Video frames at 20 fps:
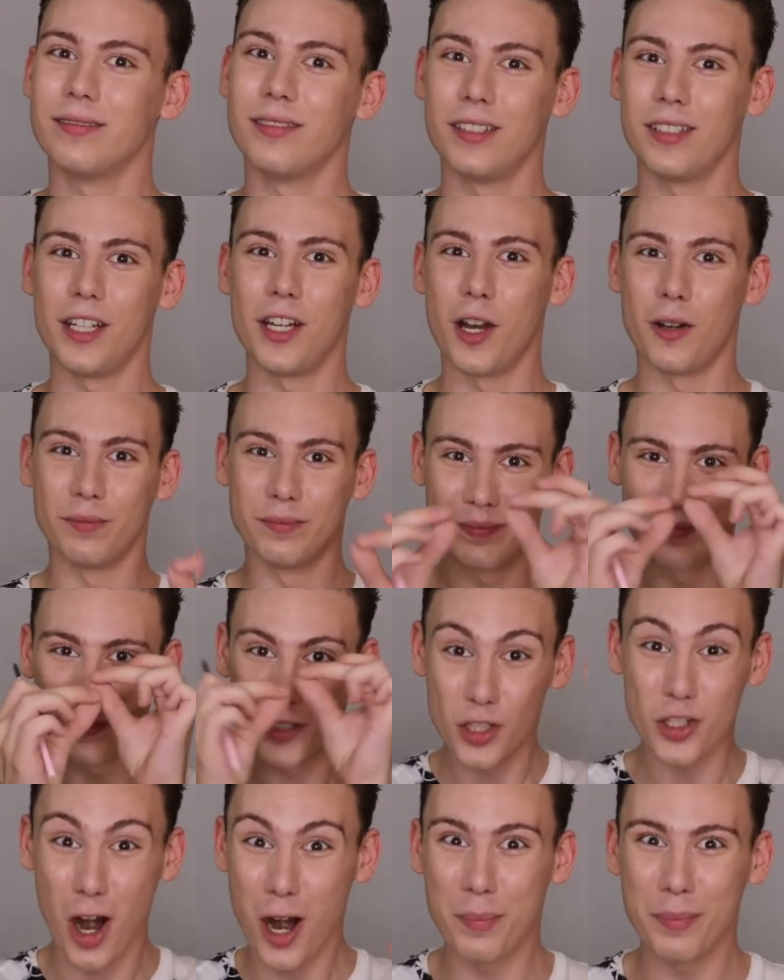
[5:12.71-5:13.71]
you know,
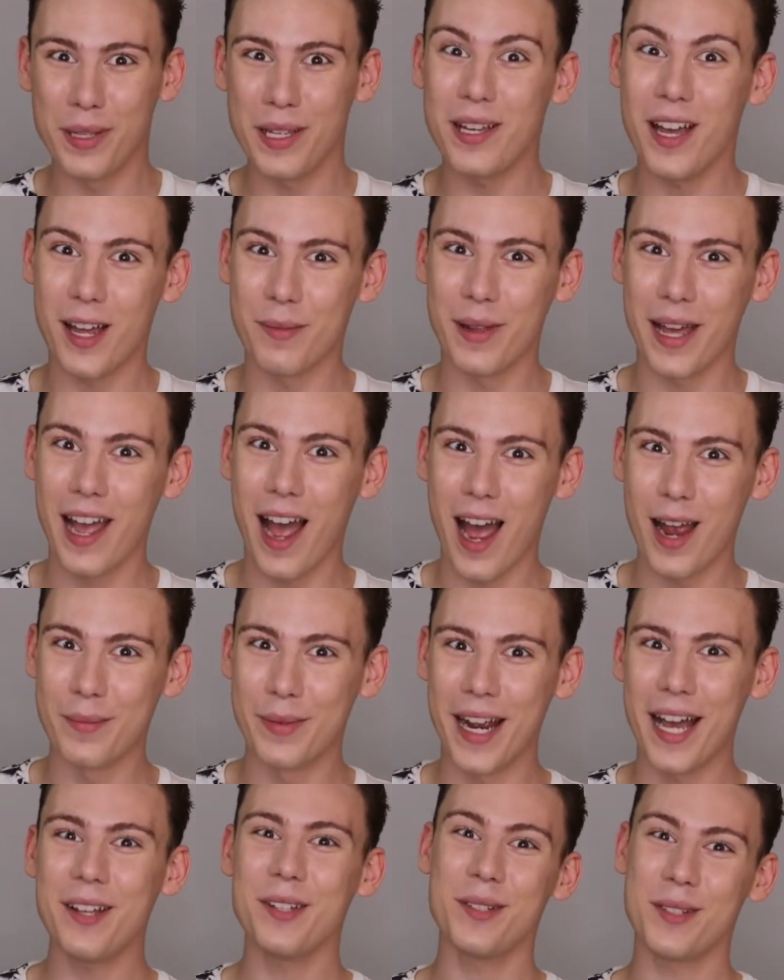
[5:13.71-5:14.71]
Sharpie on my
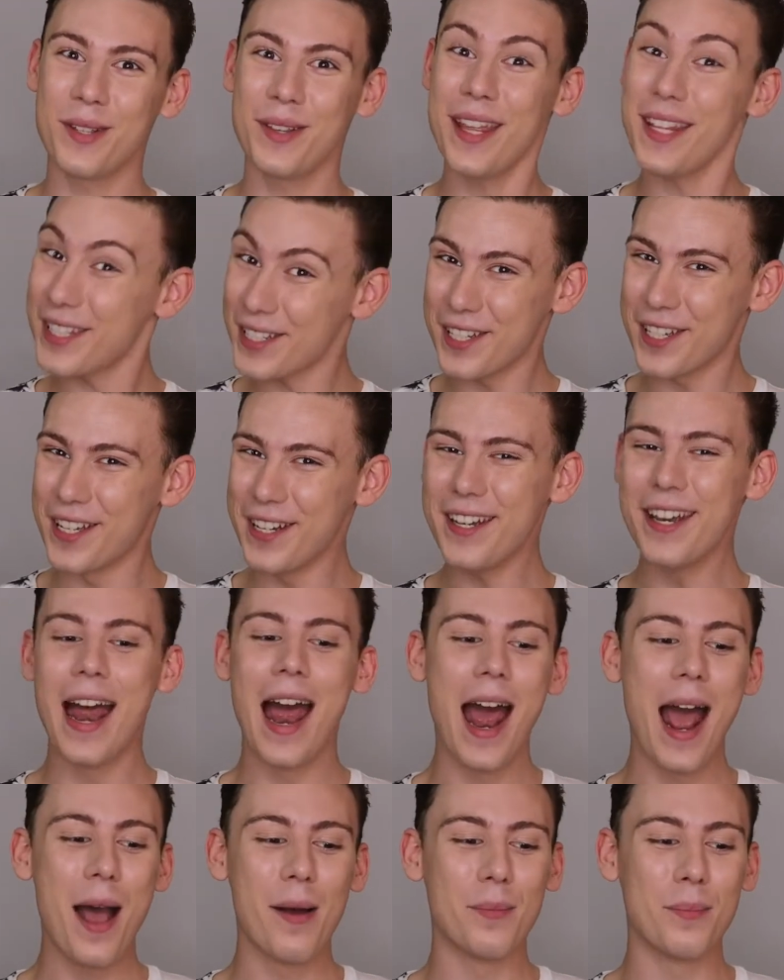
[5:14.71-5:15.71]
eyebrows, so that's good.
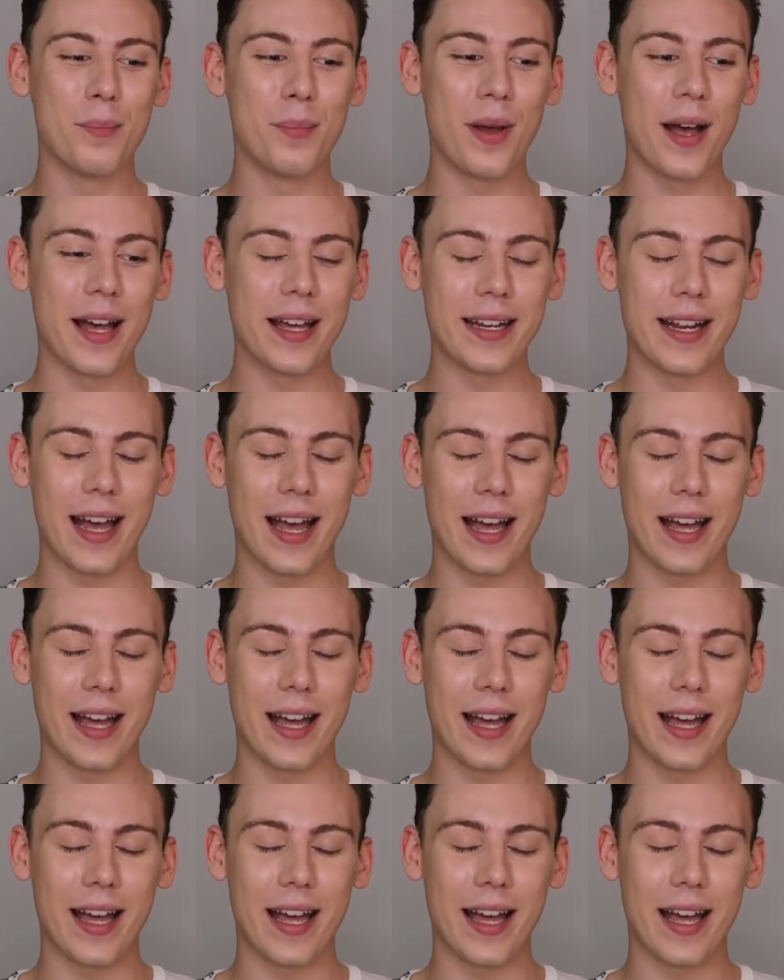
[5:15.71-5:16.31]
But